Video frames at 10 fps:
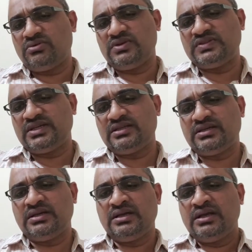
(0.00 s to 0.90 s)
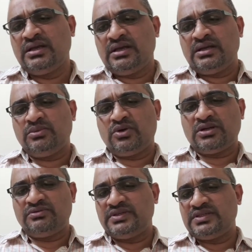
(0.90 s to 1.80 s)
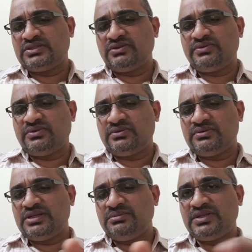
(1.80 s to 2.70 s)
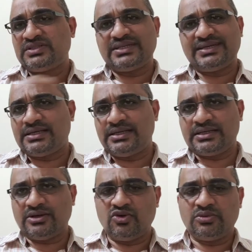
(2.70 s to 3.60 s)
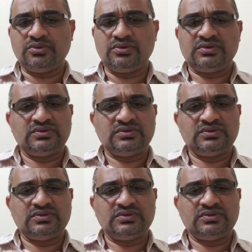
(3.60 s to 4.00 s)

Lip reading: These are the important features of diminished cardiac output.